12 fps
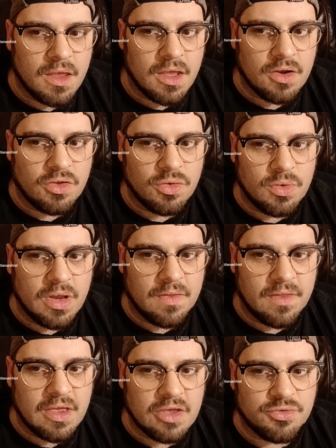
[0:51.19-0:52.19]
including
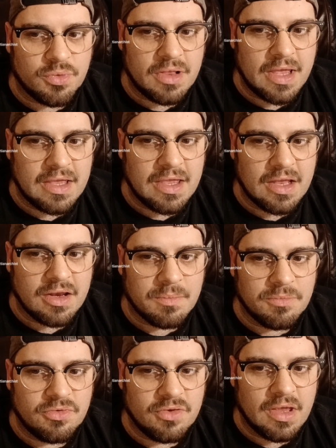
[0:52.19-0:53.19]
the Israelite
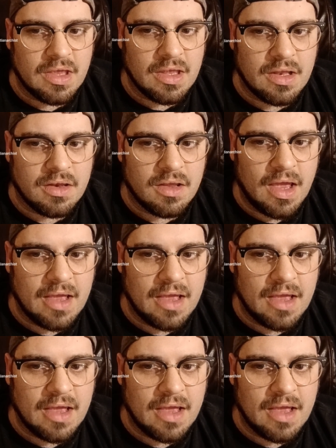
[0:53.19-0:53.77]
kingdoms in